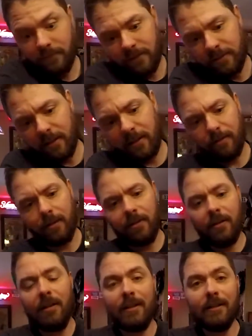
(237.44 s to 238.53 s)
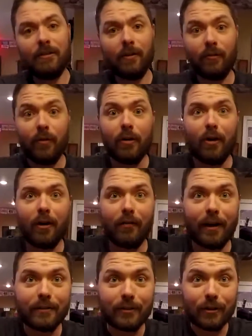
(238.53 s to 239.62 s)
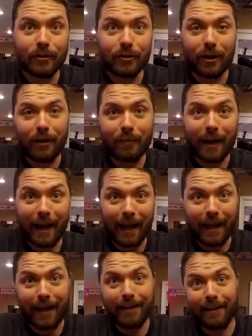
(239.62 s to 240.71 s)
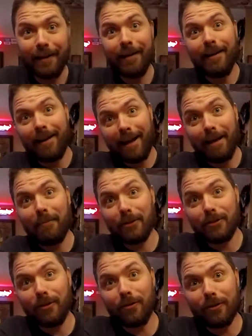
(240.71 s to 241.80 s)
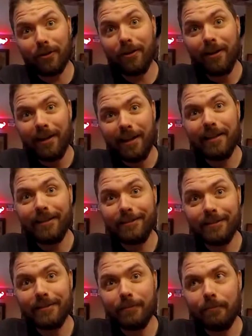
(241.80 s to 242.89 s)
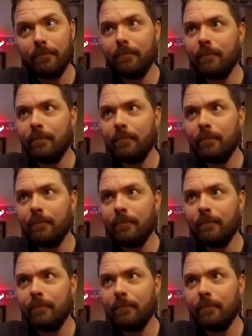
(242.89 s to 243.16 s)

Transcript: Son of a. So if you know, I've had surgery on my hand and my shoulder, and this is some.